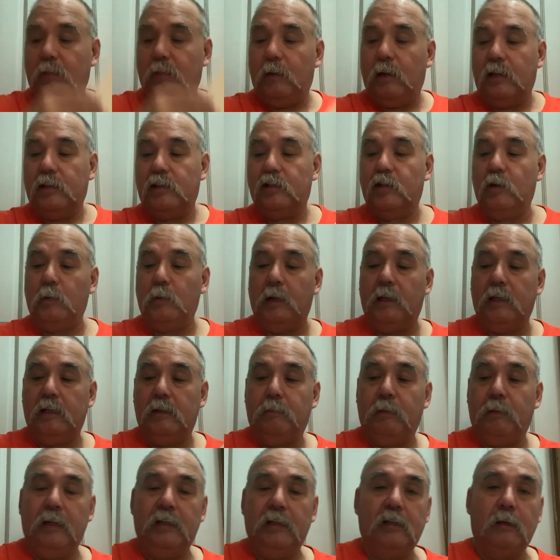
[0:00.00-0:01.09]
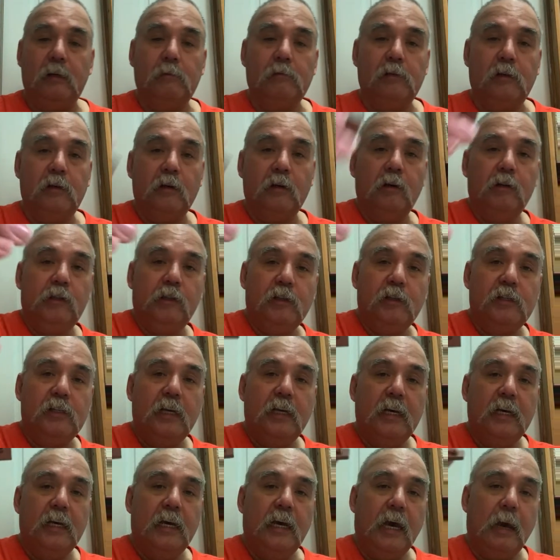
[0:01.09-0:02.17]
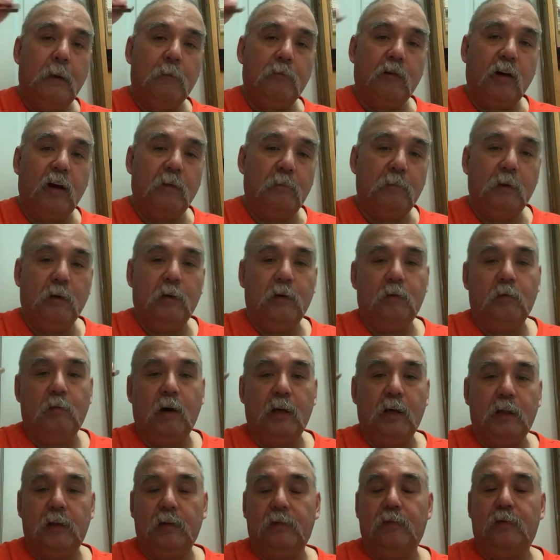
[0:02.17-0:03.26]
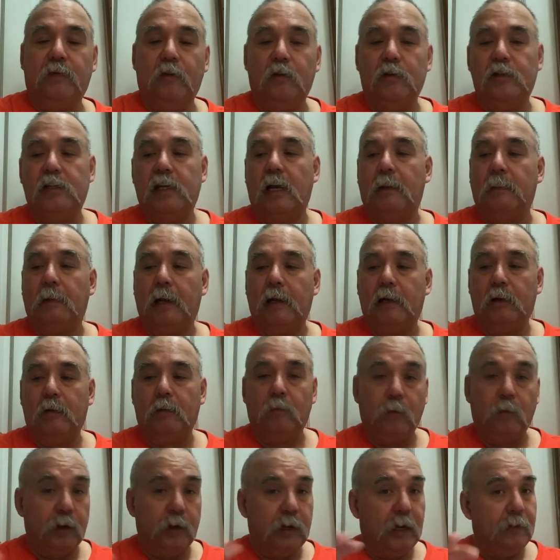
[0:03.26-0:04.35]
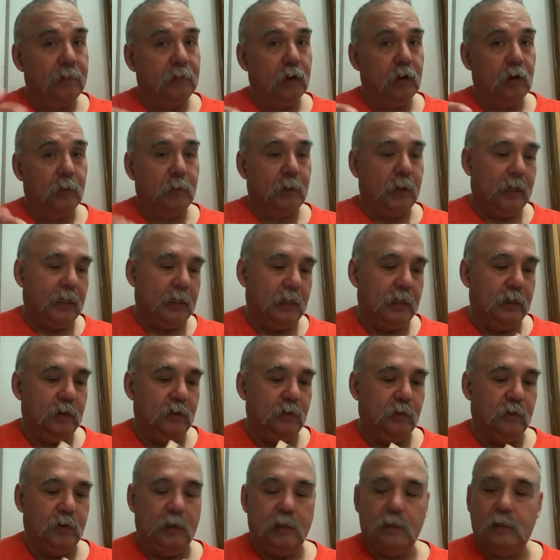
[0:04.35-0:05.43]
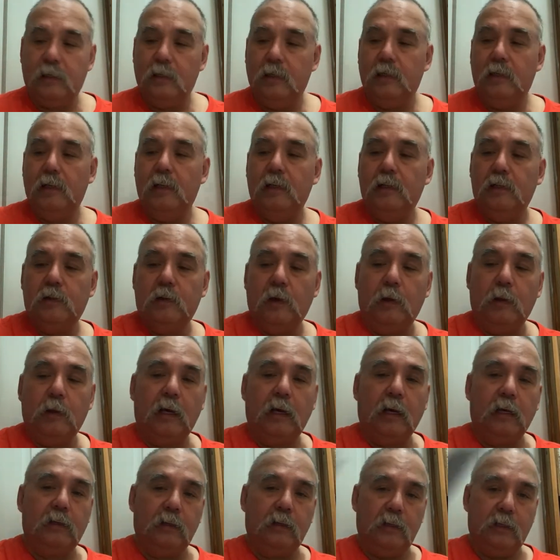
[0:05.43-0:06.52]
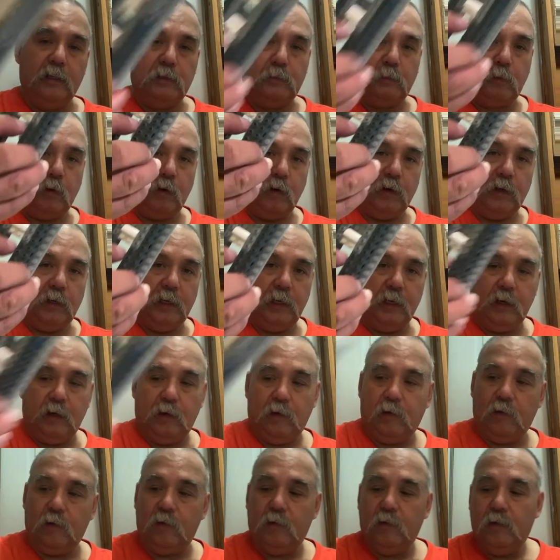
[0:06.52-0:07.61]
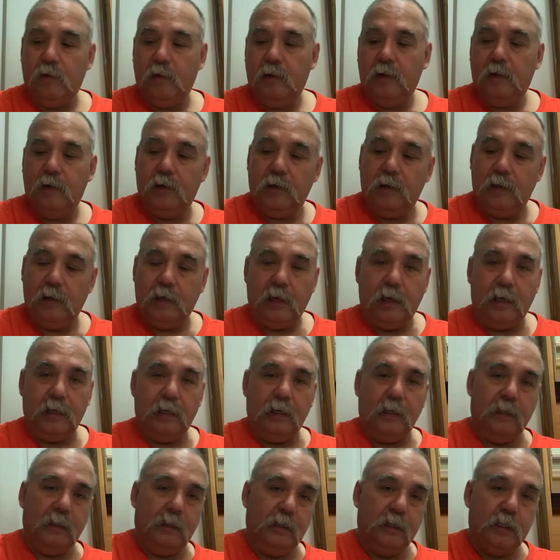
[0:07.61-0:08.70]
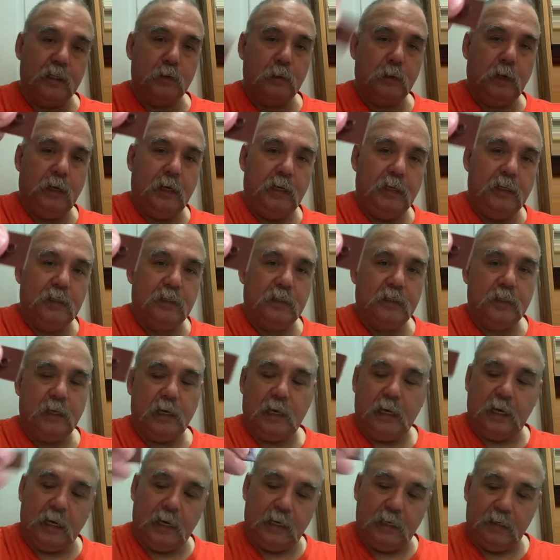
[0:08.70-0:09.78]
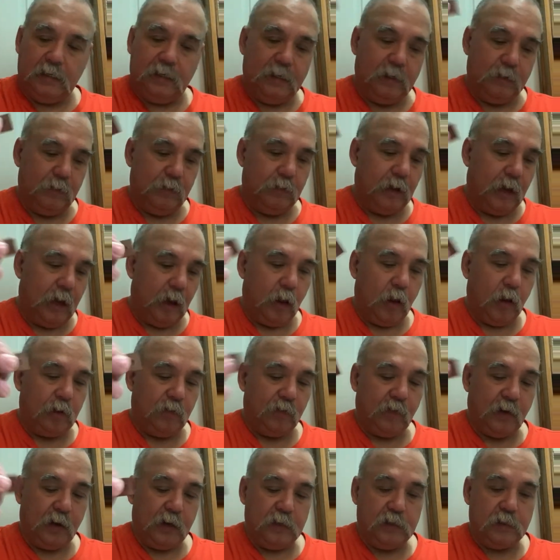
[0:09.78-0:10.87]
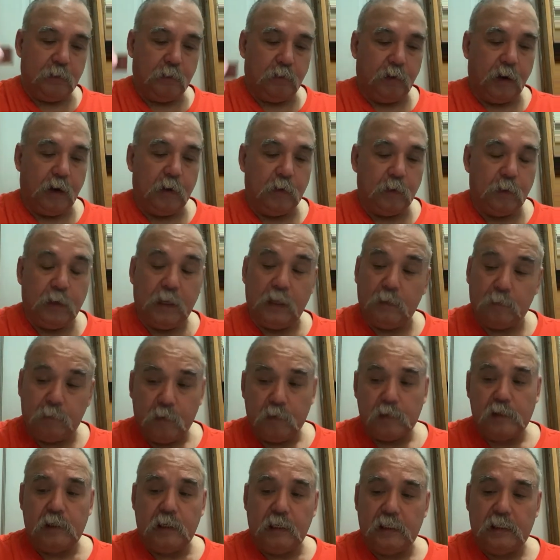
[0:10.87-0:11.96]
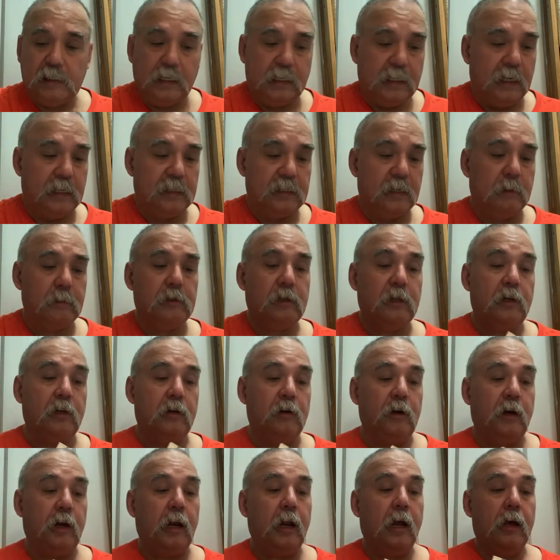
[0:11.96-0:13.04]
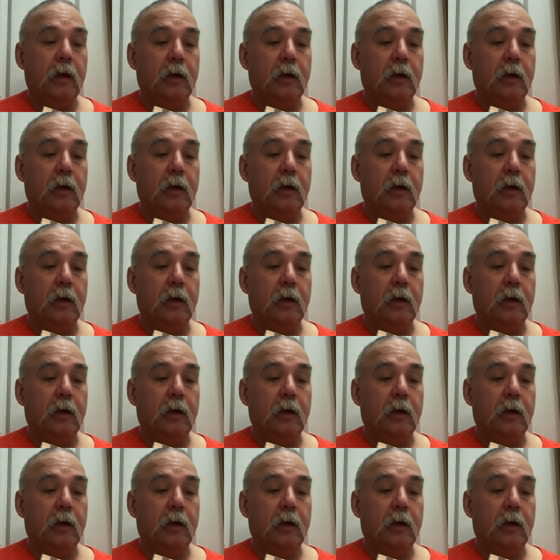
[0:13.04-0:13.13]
We got so many piece substitutions. I'm trying to build it right the first time. I don't want to have to go back into it. So I only got to this part here. I needed this piece, and all I can find is a brown one. And the person did say they substituted.